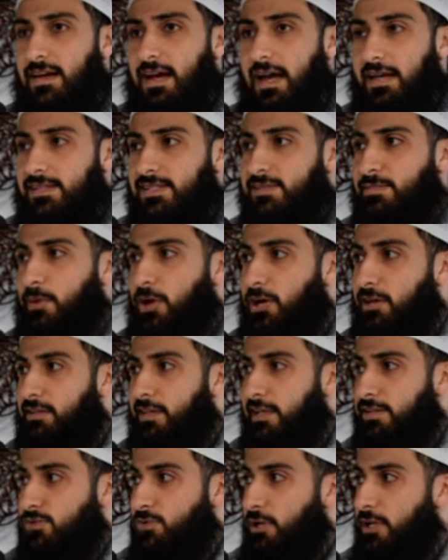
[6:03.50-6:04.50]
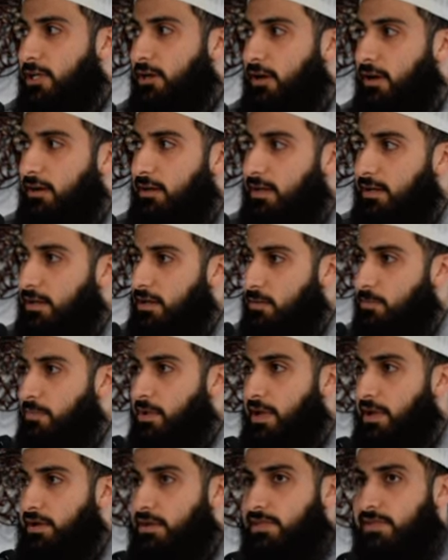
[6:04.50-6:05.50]
as smart as we are in
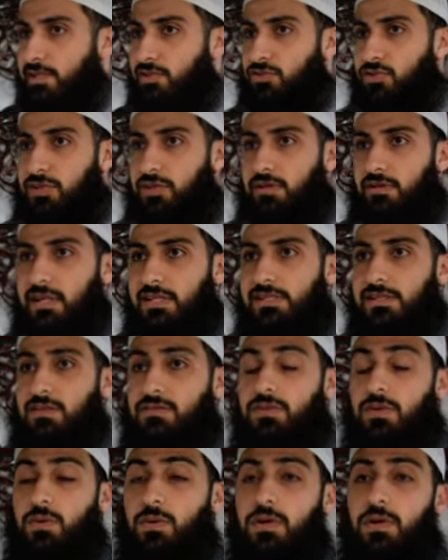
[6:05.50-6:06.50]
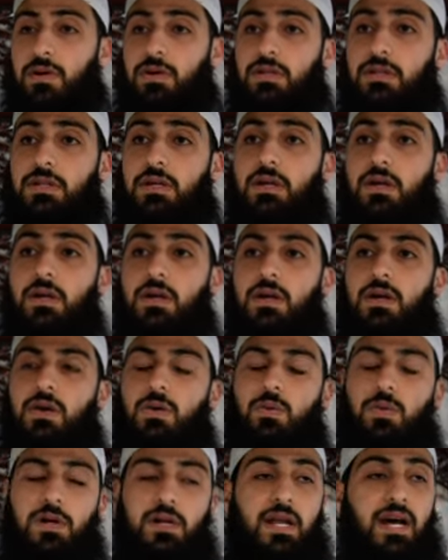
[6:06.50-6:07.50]
comparison to the rest of the world,
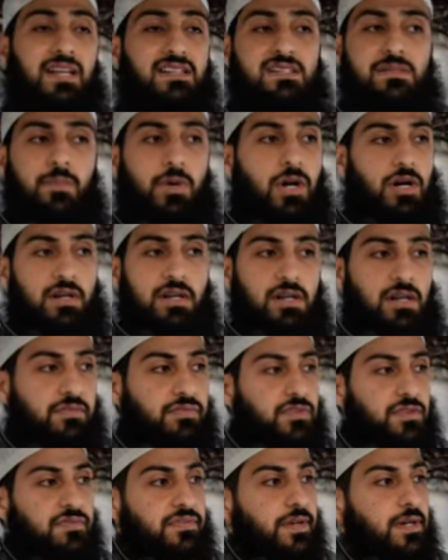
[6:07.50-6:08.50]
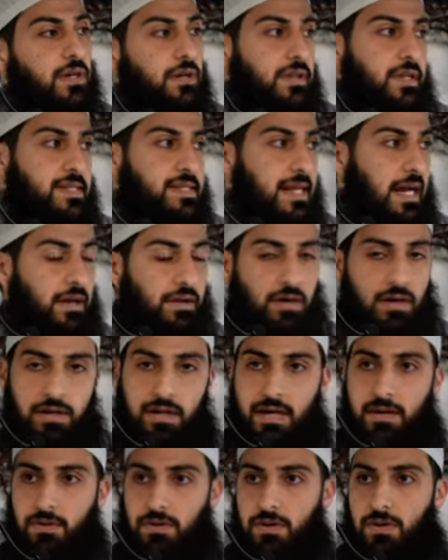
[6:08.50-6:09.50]
we're not smart enough to figure this out on
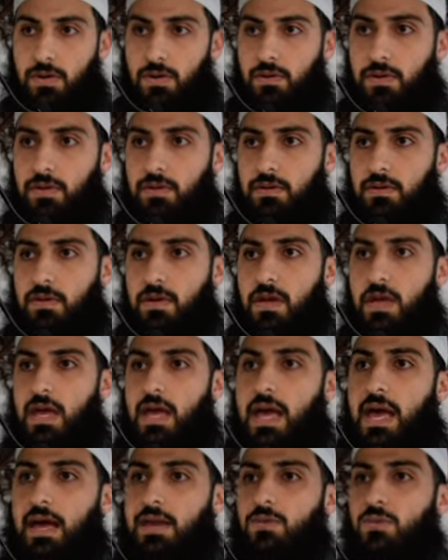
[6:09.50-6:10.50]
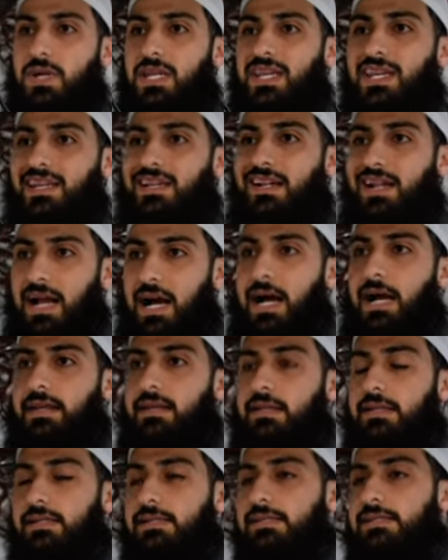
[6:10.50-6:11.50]
our own. And we need
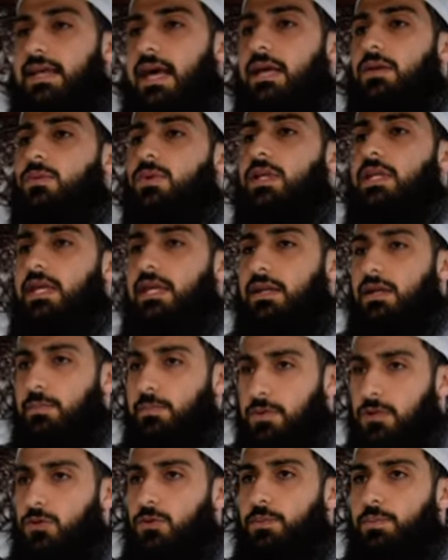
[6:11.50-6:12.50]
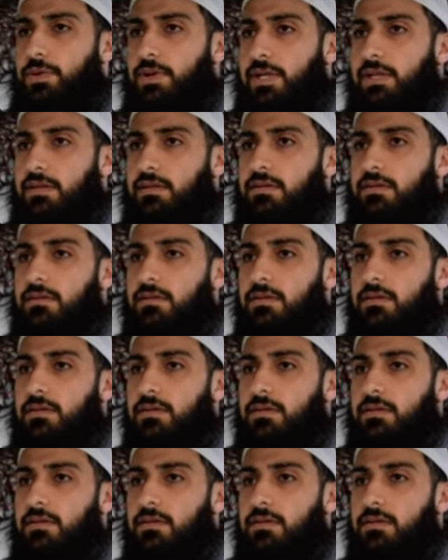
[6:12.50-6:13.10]
guidance and we need a blueprint.